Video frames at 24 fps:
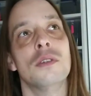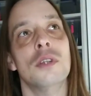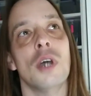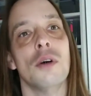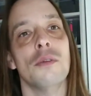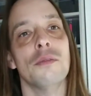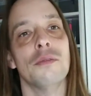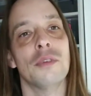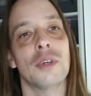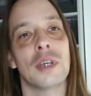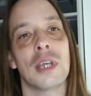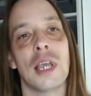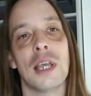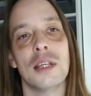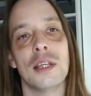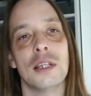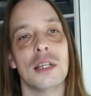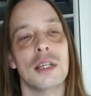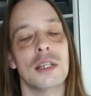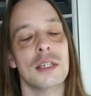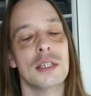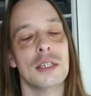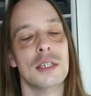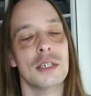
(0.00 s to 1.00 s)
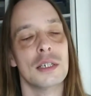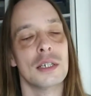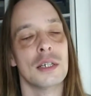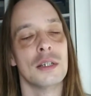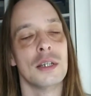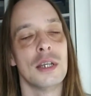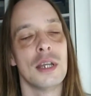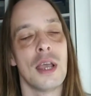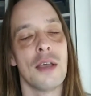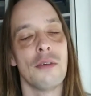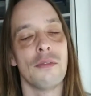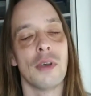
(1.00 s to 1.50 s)
Don't forget that you're
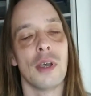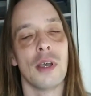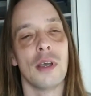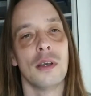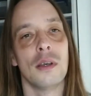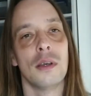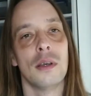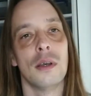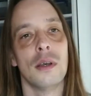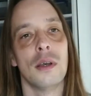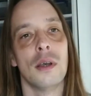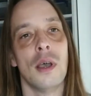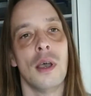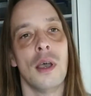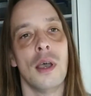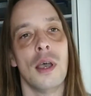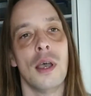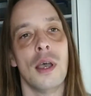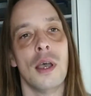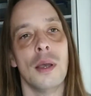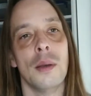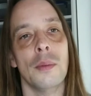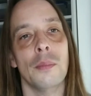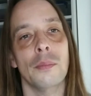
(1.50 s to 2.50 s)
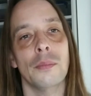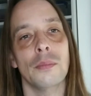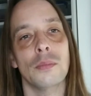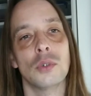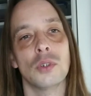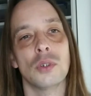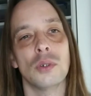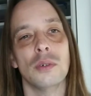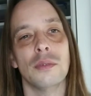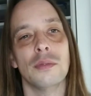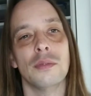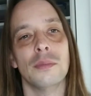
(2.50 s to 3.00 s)
never
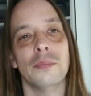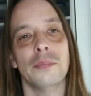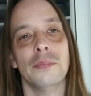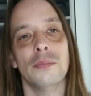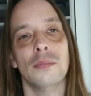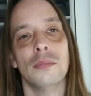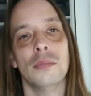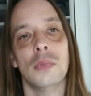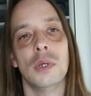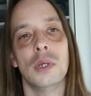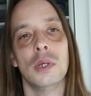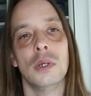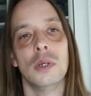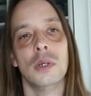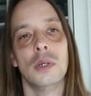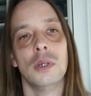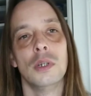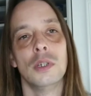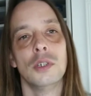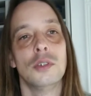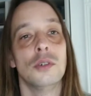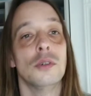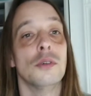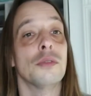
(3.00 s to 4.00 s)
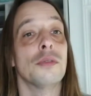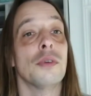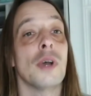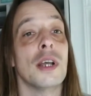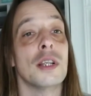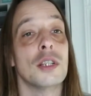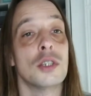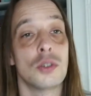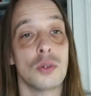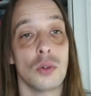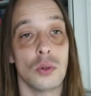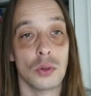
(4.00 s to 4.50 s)
too
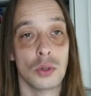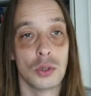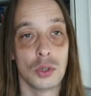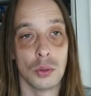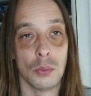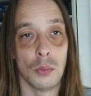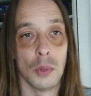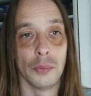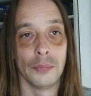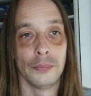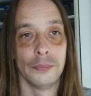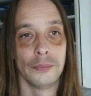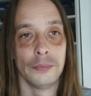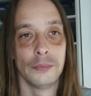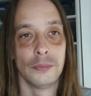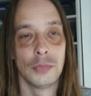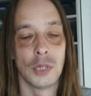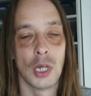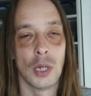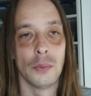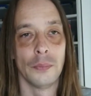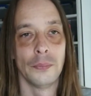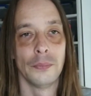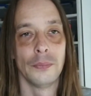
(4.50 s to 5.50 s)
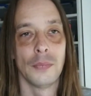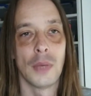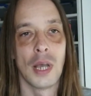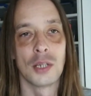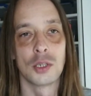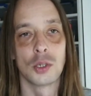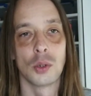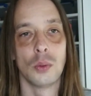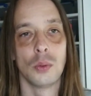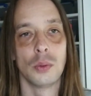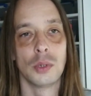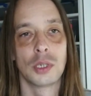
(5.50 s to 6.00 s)
afraid to talk to someone. So
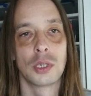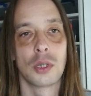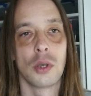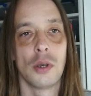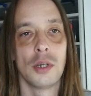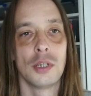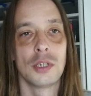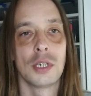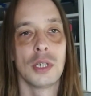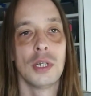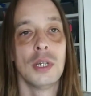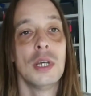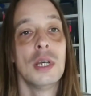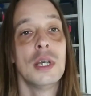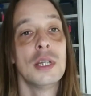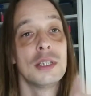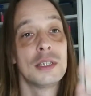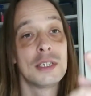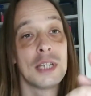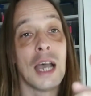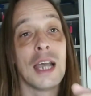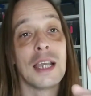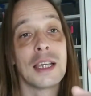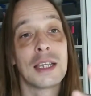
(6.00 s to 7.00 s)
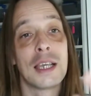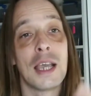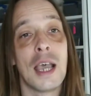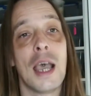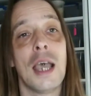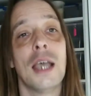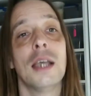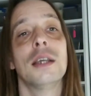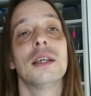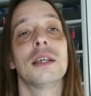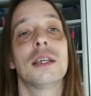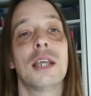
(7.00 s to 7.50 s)
as always, guys, take
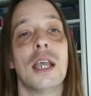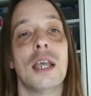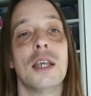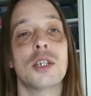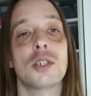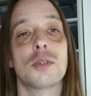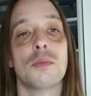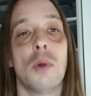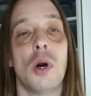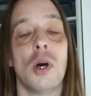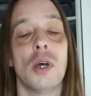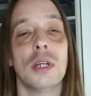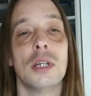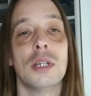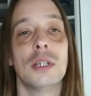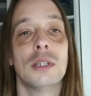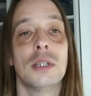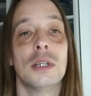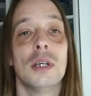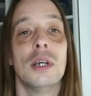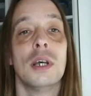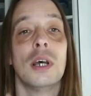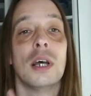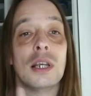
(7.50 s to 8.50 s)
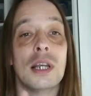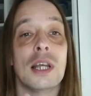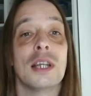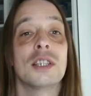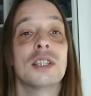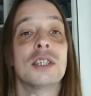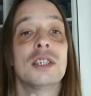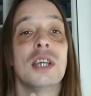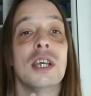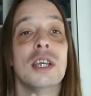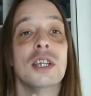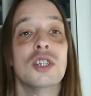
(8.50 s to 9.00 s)
care, keep smiling, and
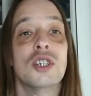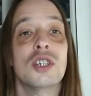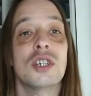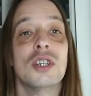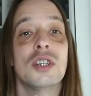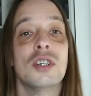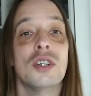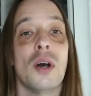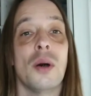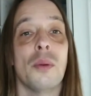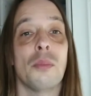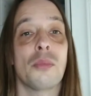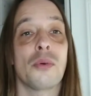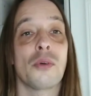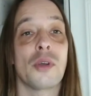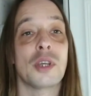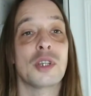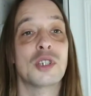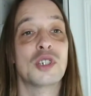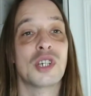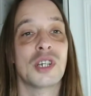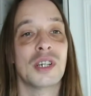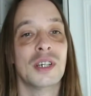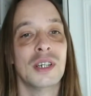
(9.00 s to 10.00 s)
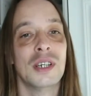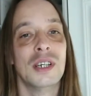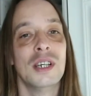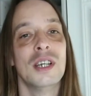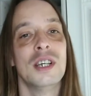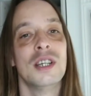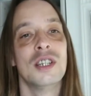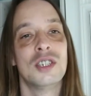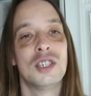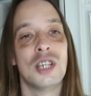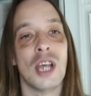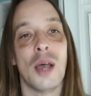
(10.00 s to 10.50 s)
let's teach, not preach.
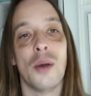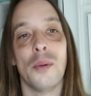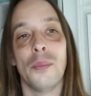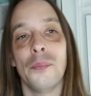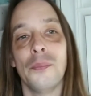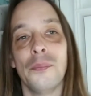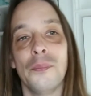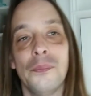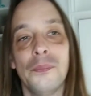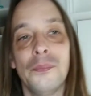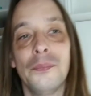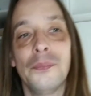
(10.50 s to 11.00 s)
Ciao.